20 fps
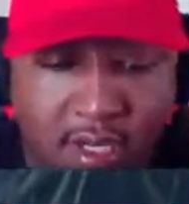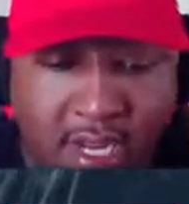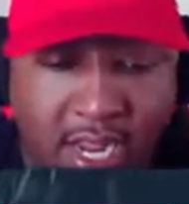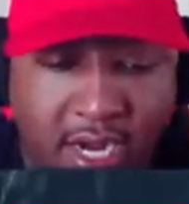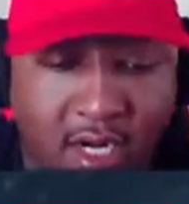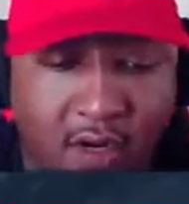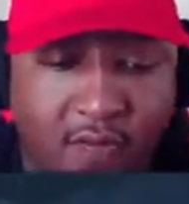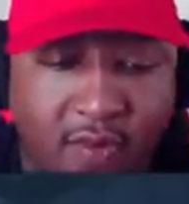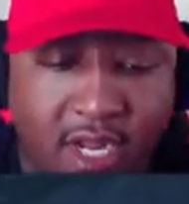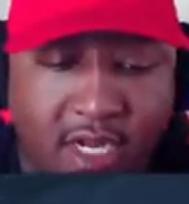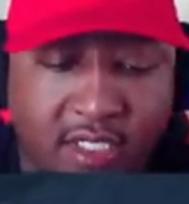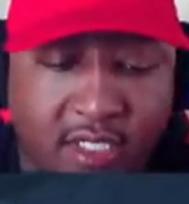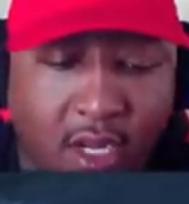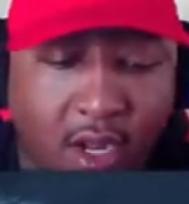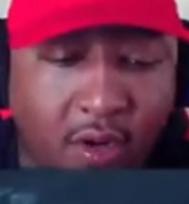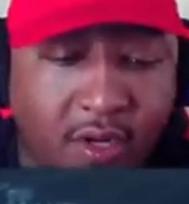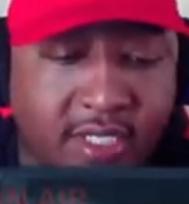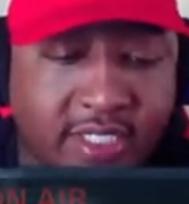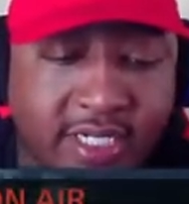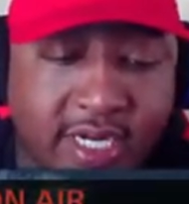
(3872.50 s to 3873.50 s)
I could watch
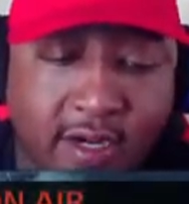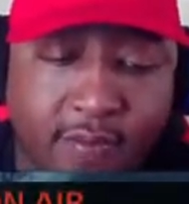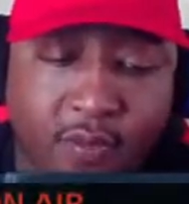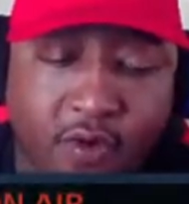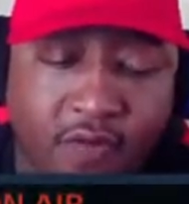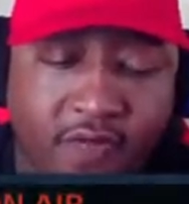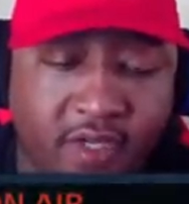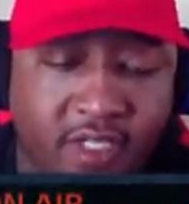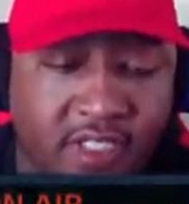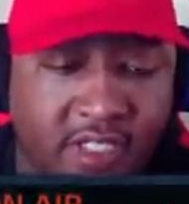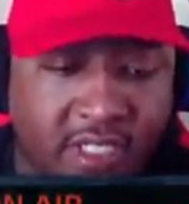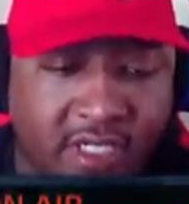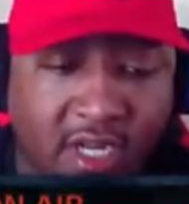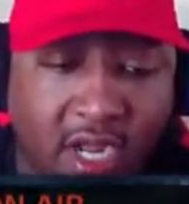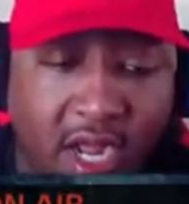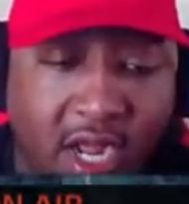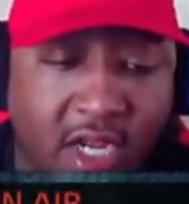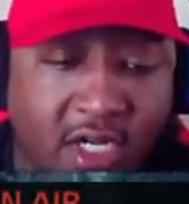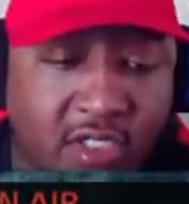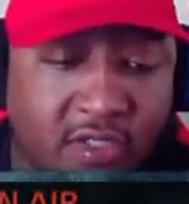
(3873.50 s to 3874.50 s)
all the scary movies, The
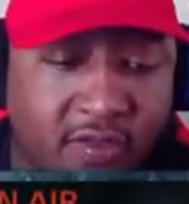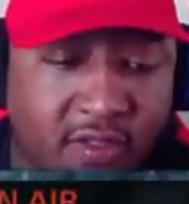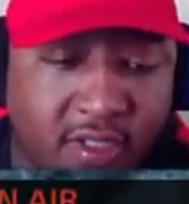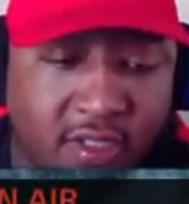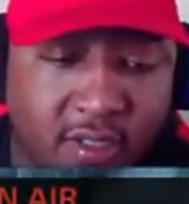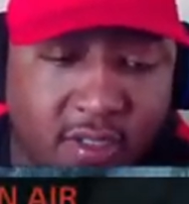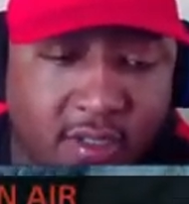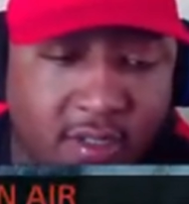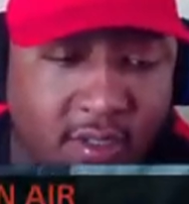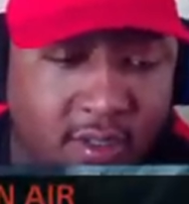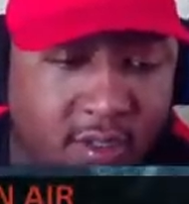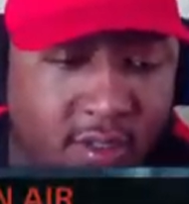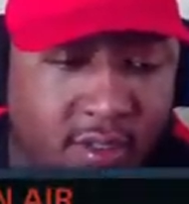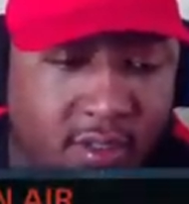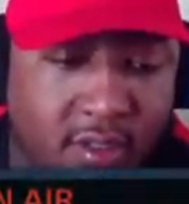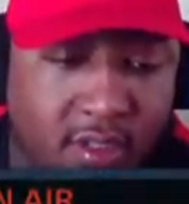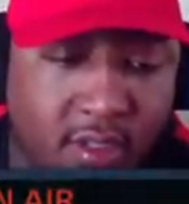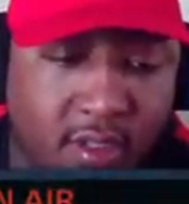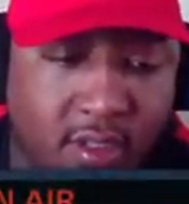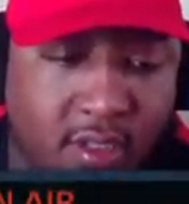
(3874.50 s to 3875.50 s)
Conjuring,
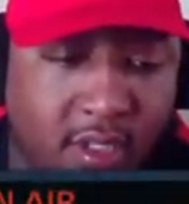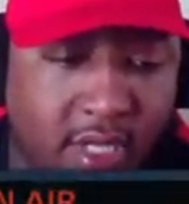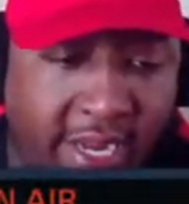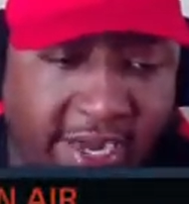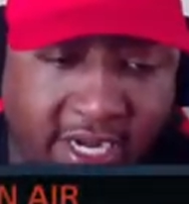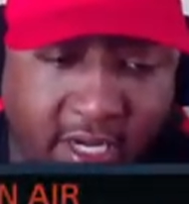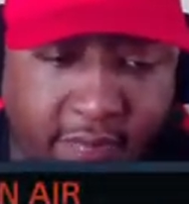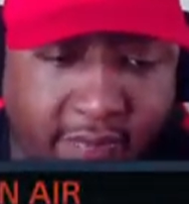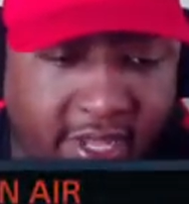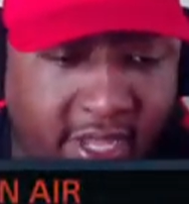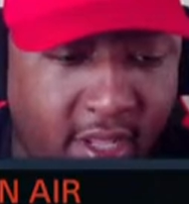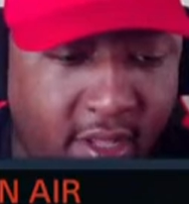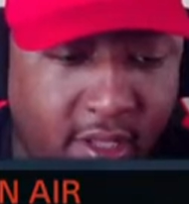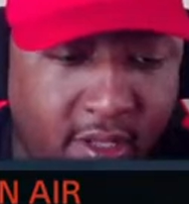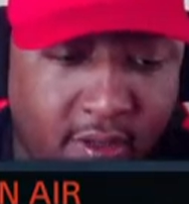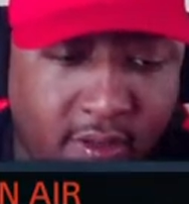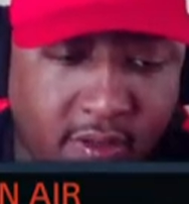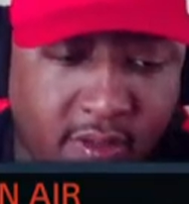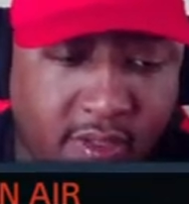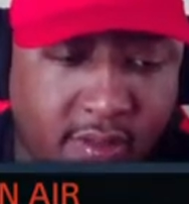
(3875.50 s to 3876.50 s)
The
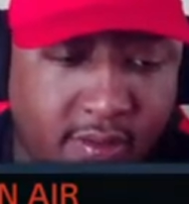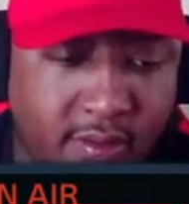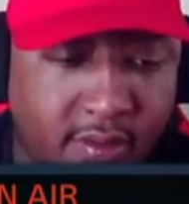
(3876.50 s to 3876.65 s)
Annabelle.